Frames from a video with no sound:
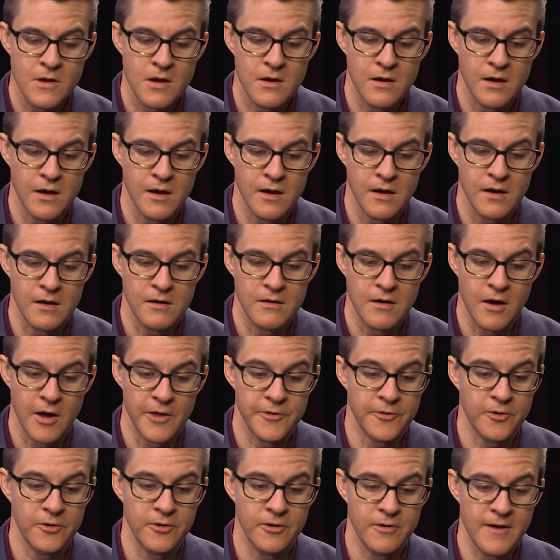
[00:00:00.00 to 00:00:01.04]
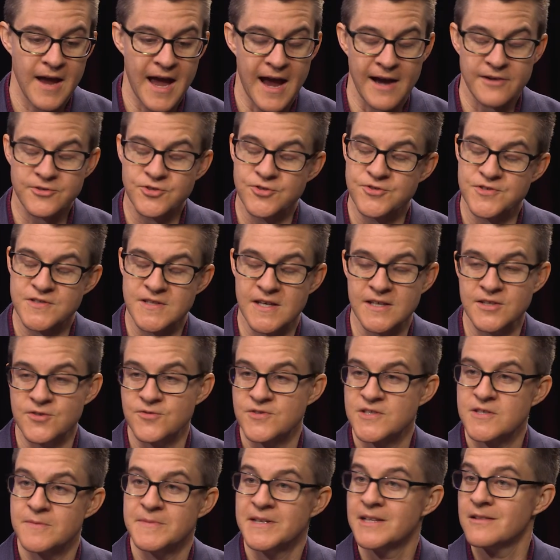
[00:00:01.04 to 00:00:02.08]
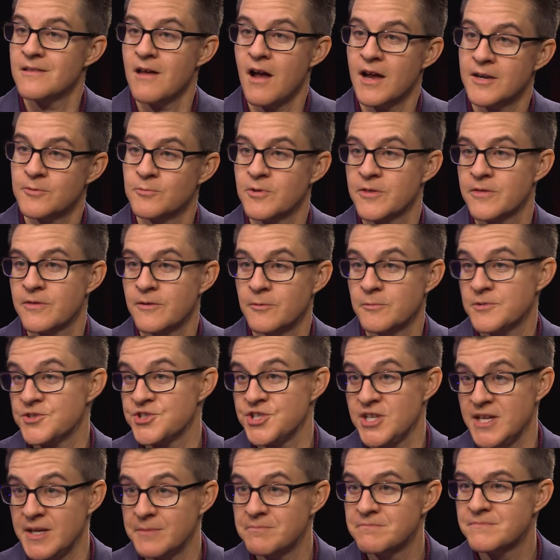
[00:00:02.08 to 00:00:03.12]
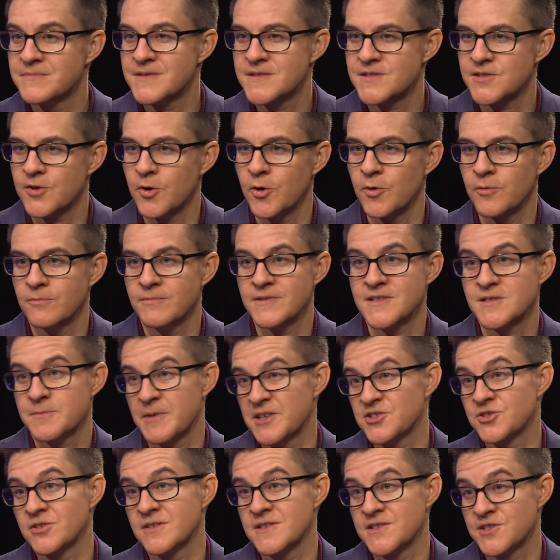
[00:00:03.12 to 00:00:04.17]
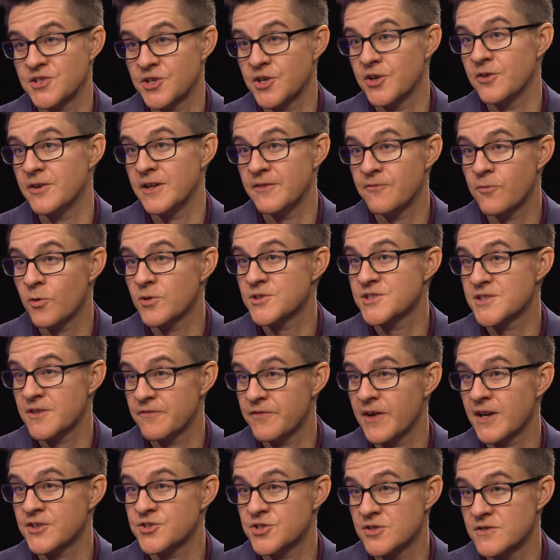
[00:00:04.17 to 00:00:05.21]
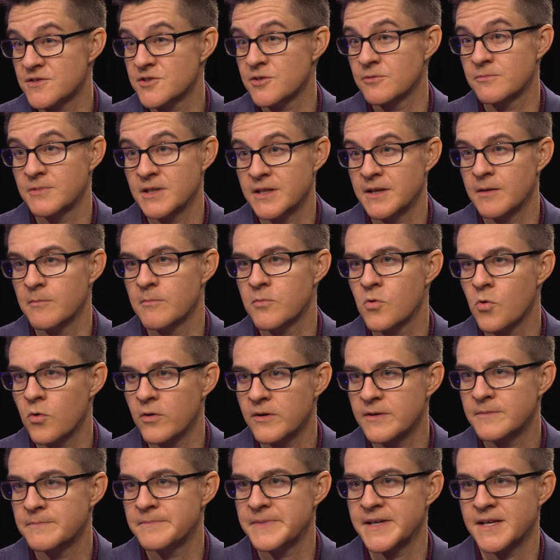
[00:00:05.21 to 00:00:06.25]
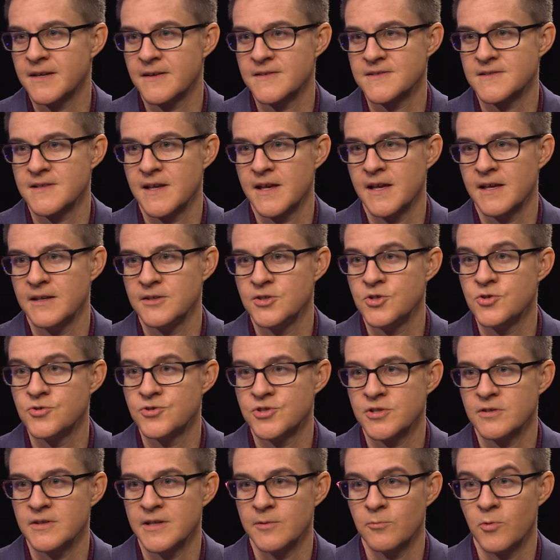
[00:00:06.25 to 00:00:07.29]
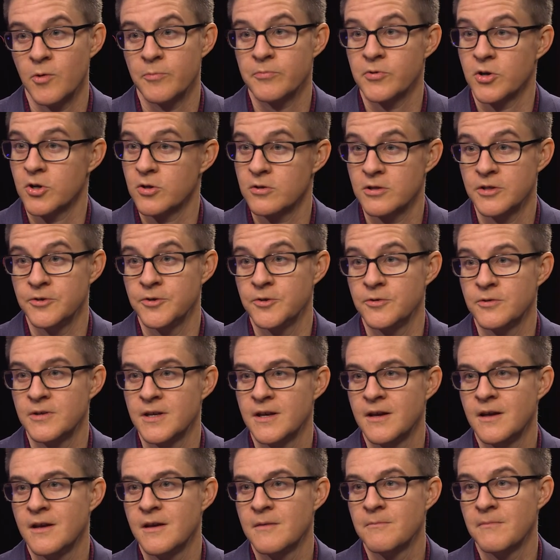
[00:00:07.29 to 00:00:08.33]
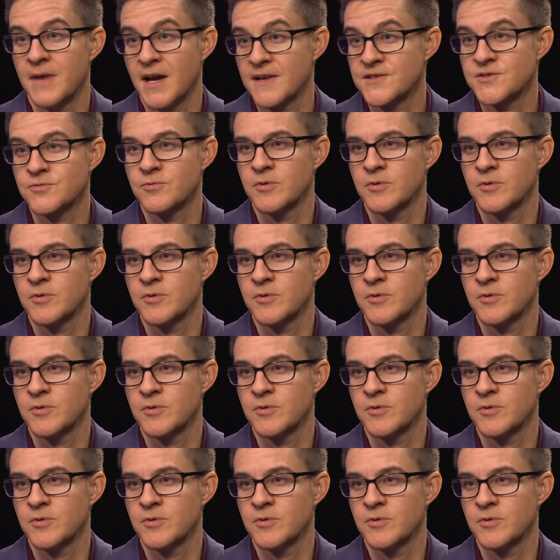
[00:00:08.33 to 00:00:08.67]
other actors that used to be aligned with the regime. So especially security force defections are really important because they usually will preclude mass